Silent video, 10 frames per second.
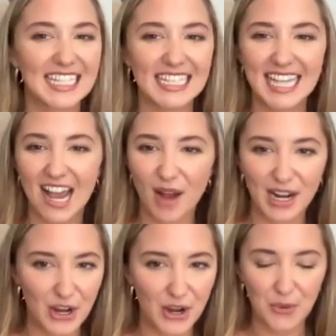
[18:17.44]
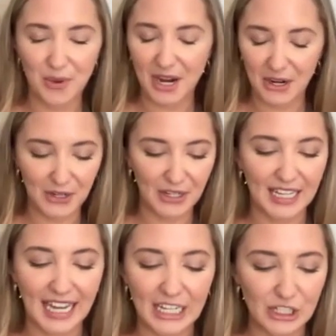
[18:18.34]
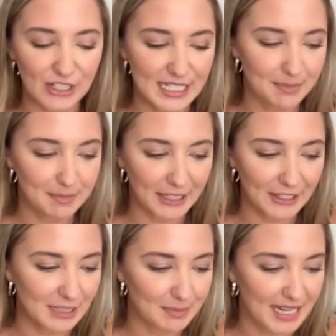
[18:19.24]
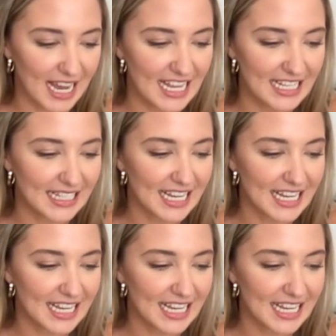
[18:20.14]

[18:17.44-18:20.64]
this is how I know we are kindred spirits because